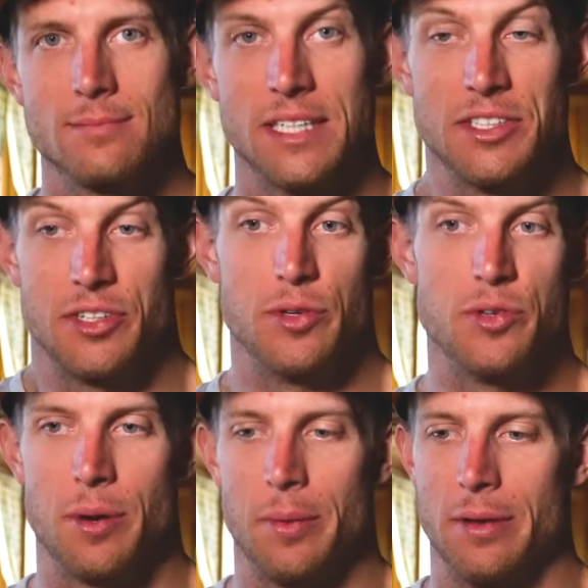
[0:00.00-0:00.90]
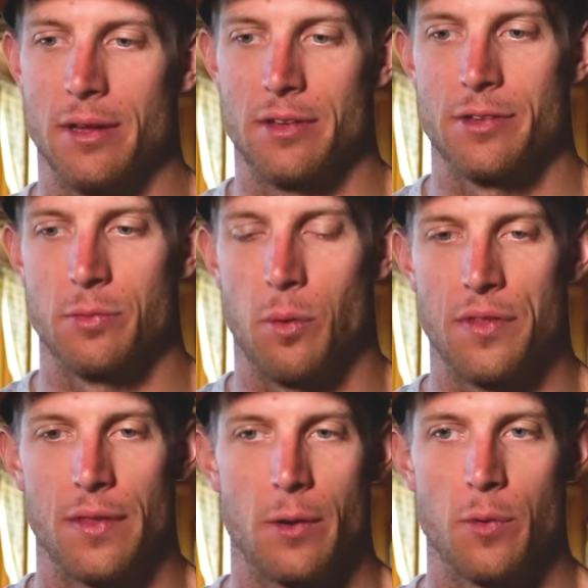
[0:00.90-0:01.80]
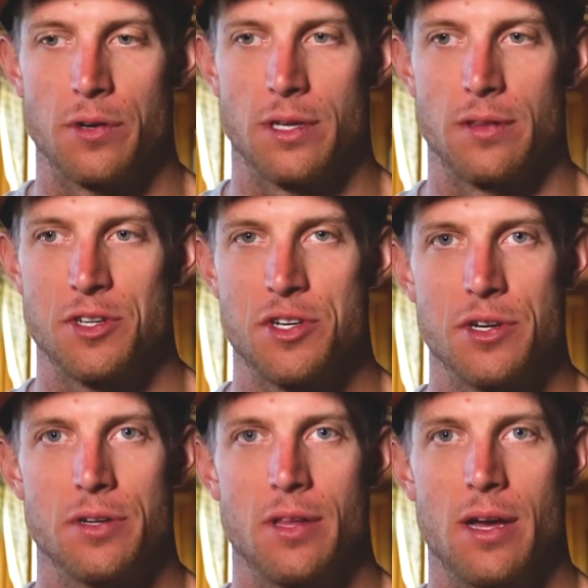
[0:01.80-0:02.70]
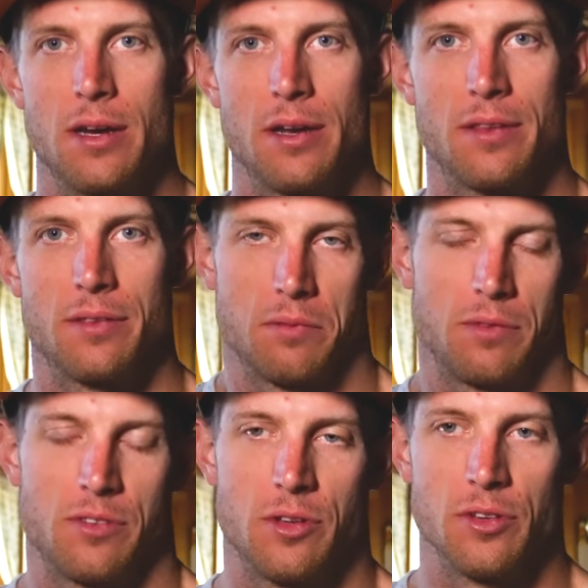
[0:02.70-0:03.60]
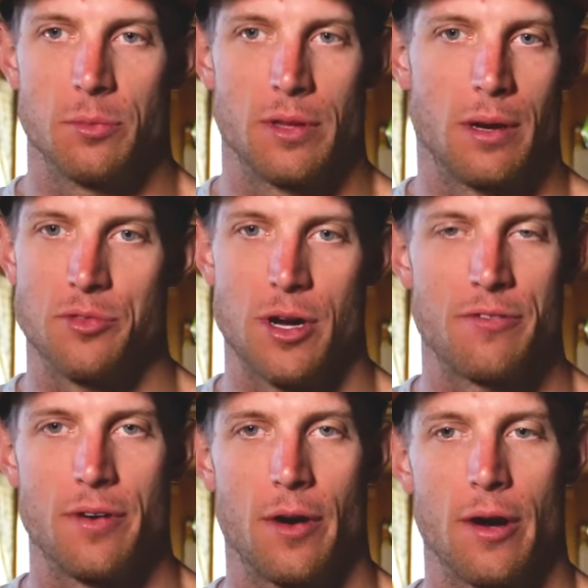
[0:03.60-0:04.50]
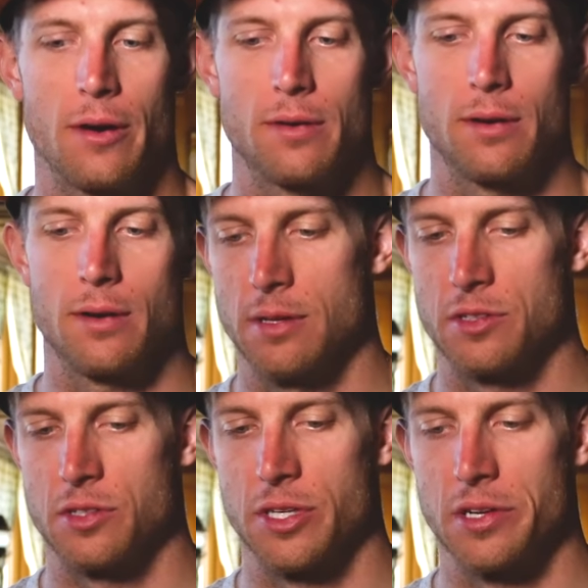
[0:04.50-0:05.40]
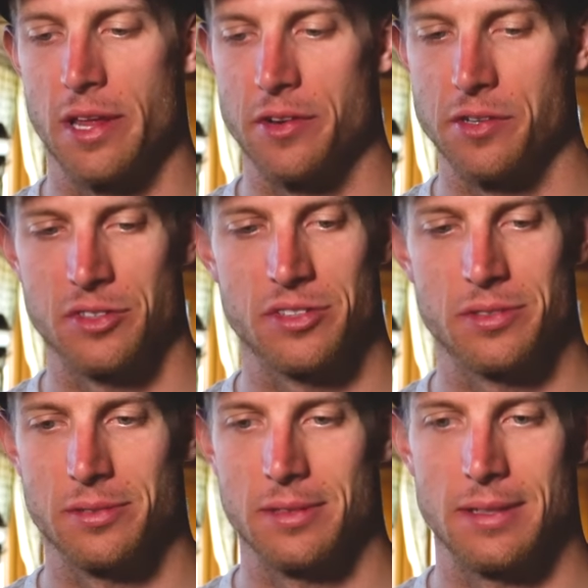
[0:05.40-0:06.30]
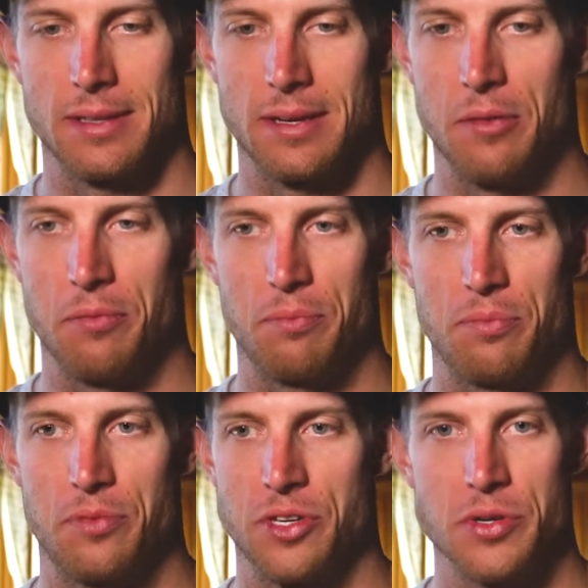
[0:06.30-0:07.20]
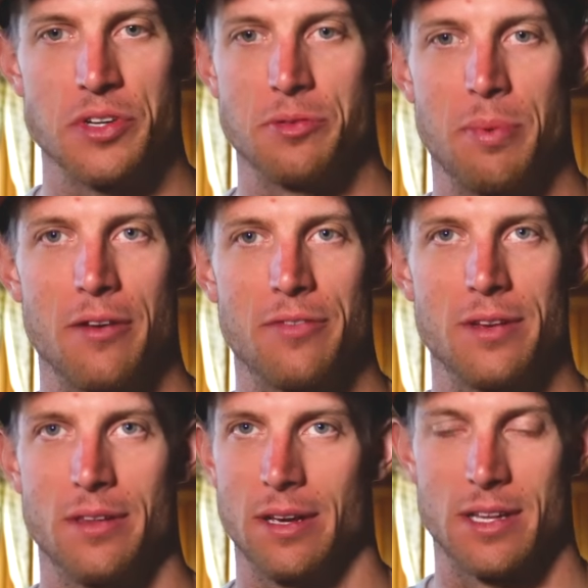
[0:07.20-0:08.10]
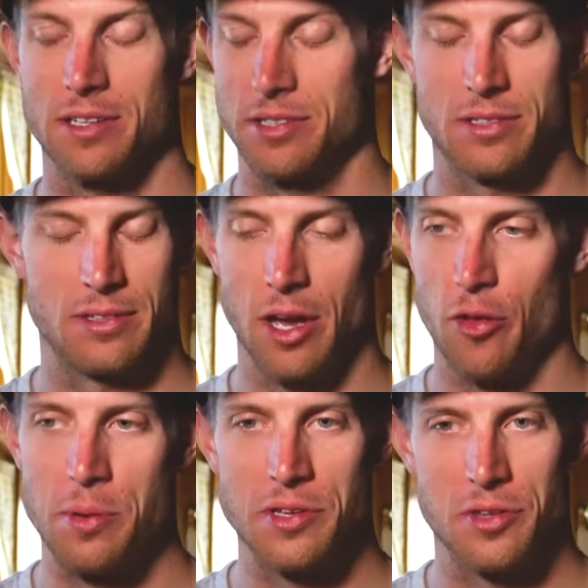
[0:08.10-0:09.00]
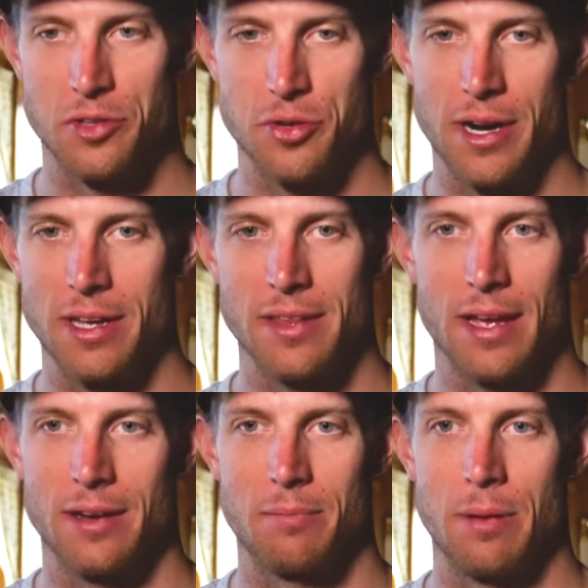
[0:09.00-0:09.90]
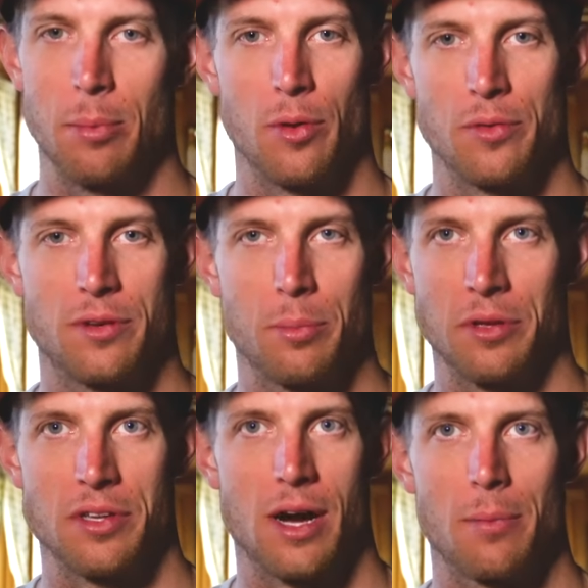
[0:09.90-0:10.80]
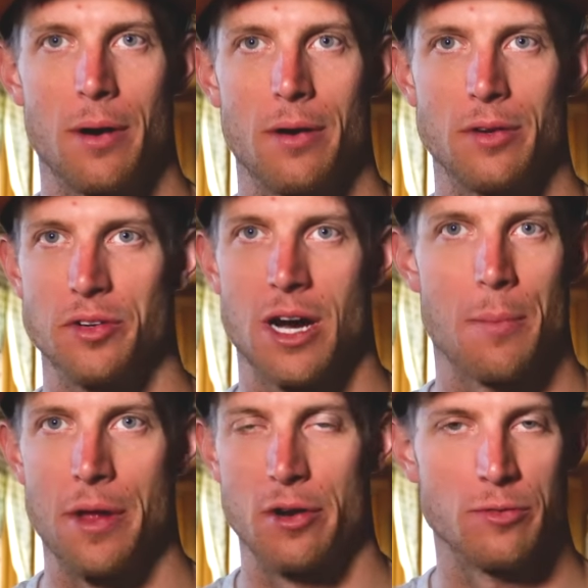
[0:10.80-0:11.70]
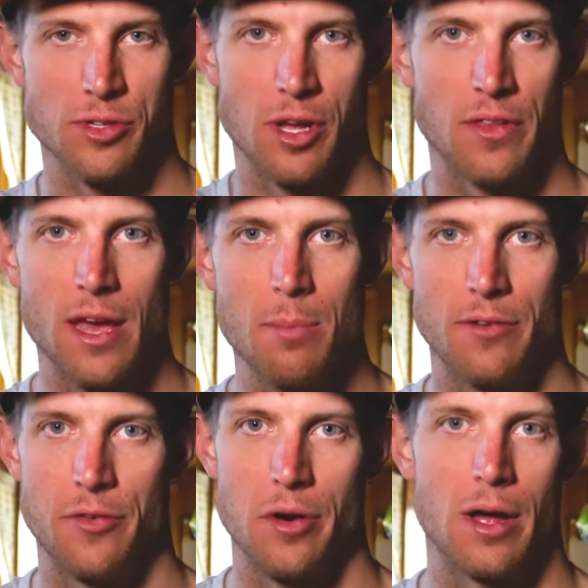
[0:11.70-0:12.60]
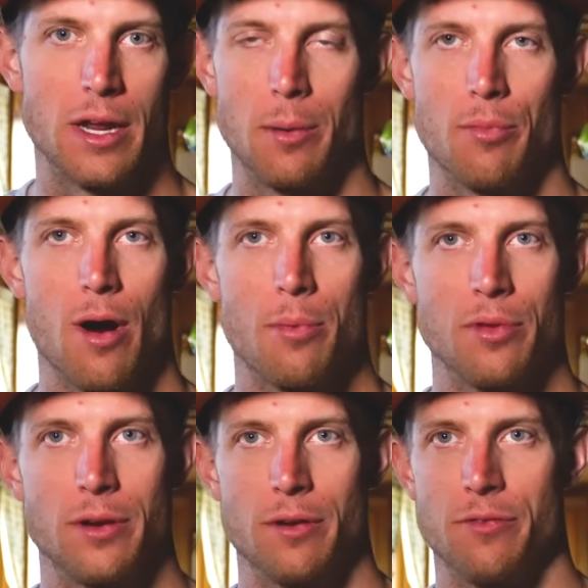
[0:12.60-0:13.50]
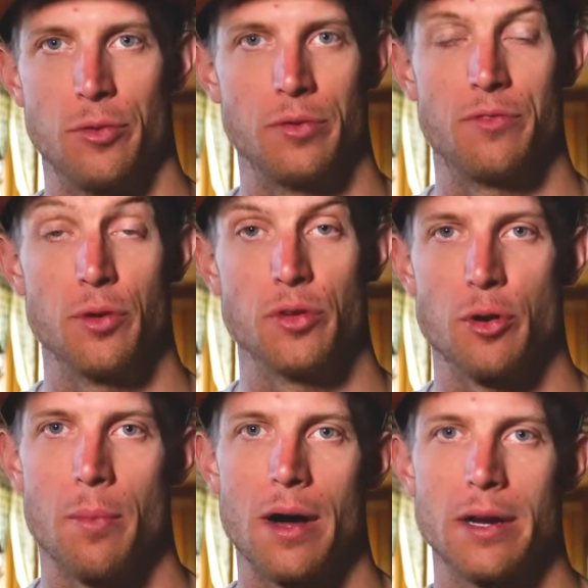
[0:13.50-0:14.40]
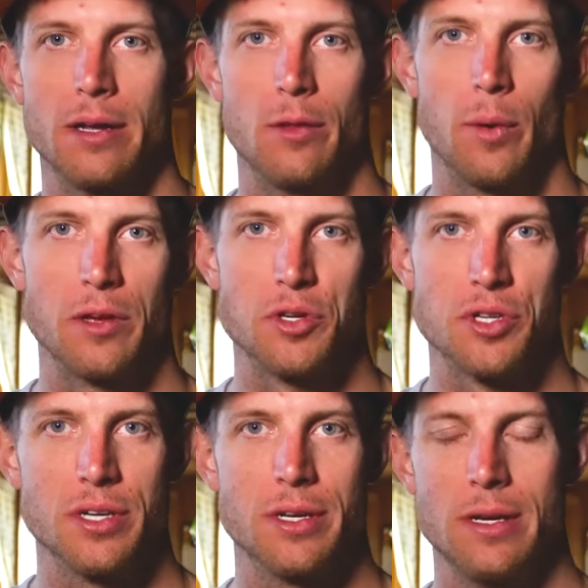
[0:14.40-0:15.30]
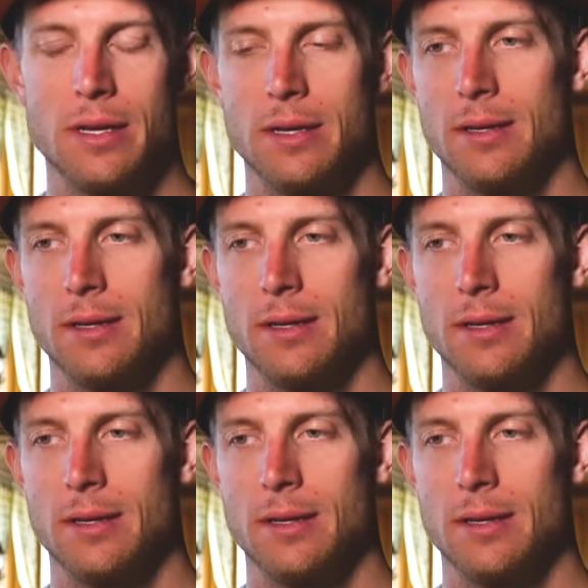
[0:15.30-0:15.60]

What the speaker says: It's huge. I mean, that's one thing that I worked on this year a lot, and it's still something that I'm trying to figure out. It's clear that there's a serious benefit. Like, that's the other piece of the training that people don't typically talk about. You can talk about intervals all day, but if you're not eating properly or fueling your body the way you should,